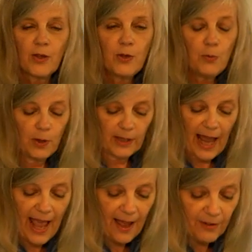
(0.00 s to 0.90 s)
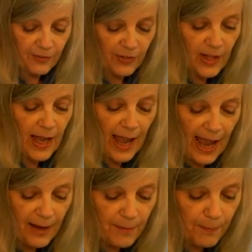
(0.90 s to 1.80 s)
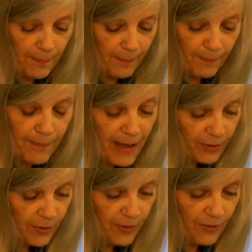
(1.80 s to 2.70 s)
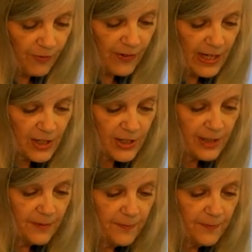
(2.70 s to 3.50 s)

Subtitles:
you will have a better feast.